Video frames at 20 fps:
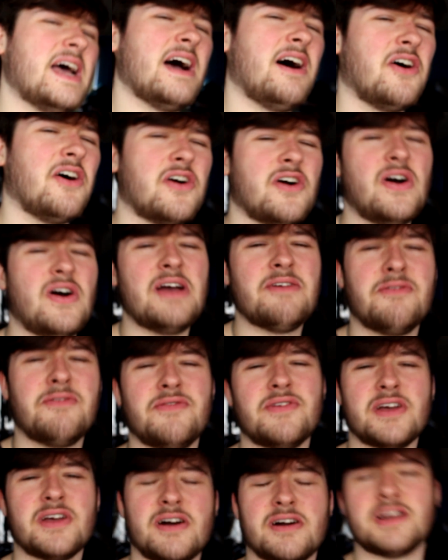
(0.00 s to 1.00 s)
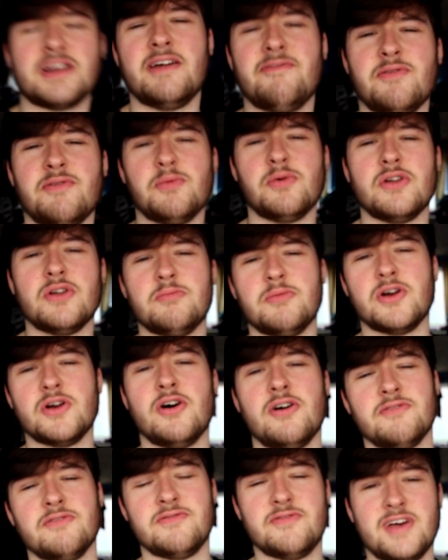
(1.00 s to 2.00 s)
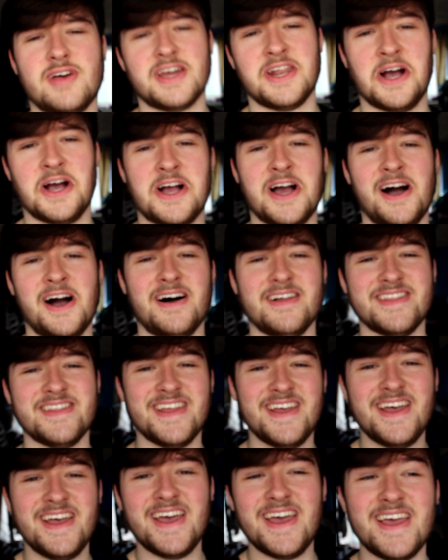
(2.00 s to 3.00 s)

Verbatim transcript: I've got everything I could ever want in my life, and I can't